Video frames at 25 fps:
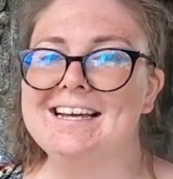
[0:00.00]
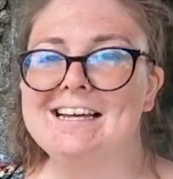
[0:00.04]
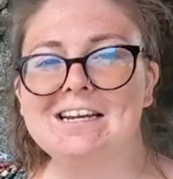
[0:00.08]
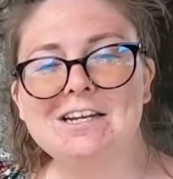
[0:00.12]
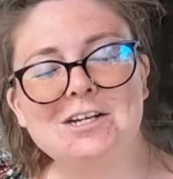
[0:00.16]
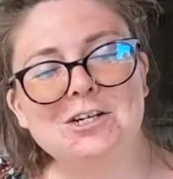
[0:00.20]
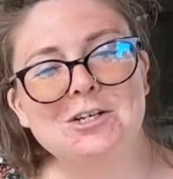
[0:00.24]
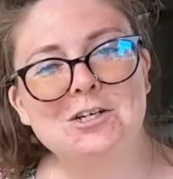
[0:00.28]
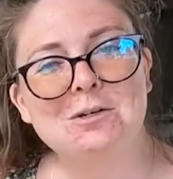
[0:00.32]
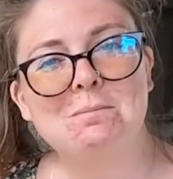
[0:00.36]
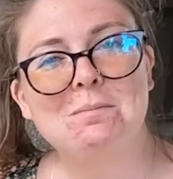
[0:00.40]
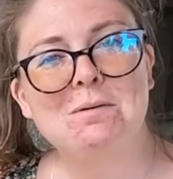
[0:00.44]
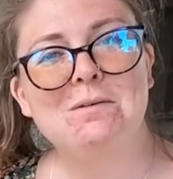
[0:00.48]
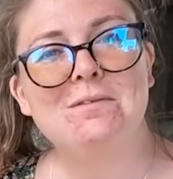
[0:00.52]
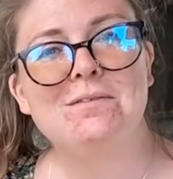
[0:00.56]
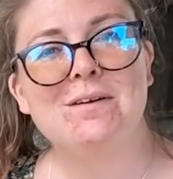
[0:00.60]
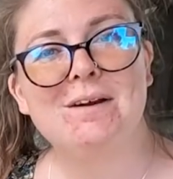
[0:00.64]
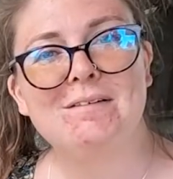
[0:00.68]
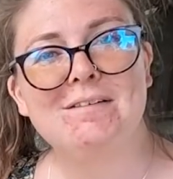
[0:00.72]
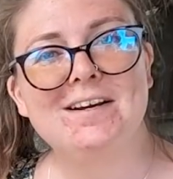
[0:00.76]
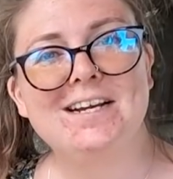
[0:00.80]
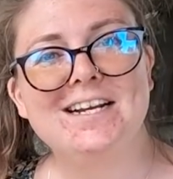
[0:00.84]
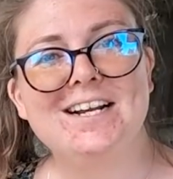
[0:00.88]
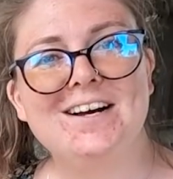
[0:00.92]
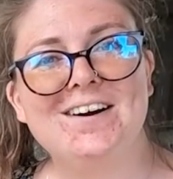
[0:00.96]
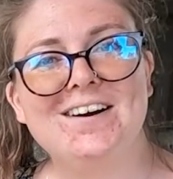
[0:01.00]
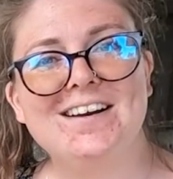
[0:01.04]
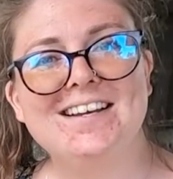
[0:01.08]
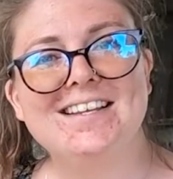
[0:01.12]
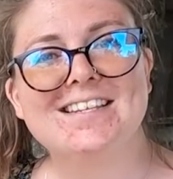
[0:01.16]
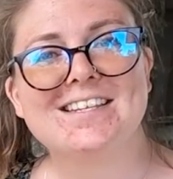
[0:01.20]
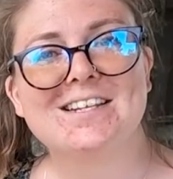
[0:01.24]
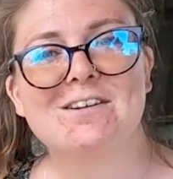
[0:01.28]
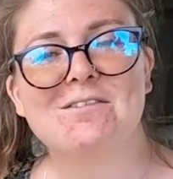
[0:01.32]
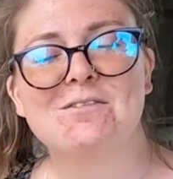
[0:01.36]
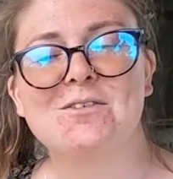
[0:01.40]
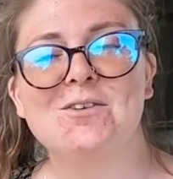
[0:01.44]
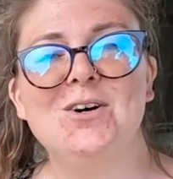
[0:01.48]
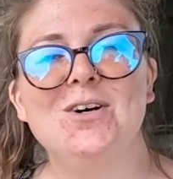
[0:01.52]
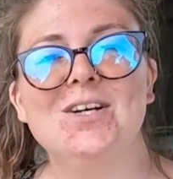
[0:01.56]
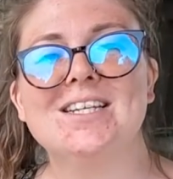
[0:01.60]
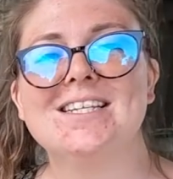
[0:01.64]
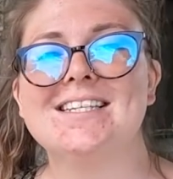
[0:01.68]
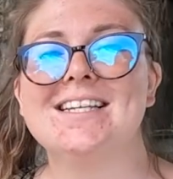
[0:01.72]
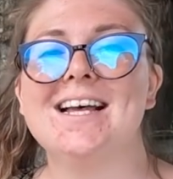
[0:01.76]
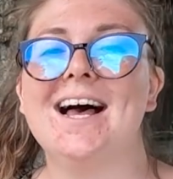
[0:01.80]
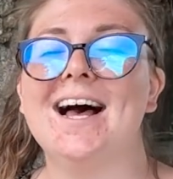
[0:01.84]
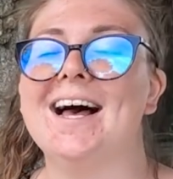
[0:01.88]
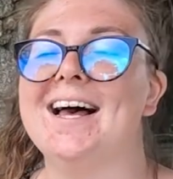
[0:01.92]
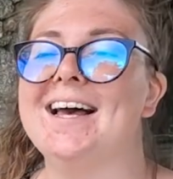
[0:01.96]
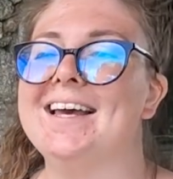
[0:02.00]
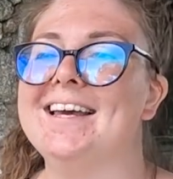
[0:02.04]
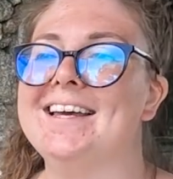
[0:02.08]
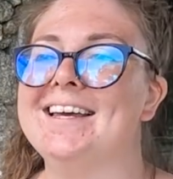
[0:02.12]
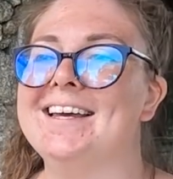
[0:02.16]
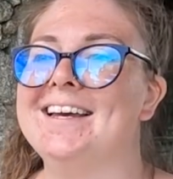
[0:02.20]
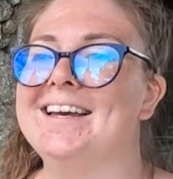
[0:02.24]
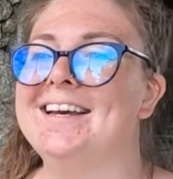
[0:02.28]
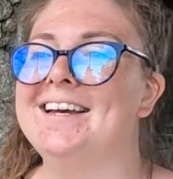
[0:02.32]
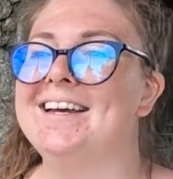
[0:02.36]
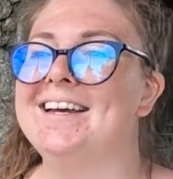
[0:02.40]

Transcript: it should be very nice and I've got to say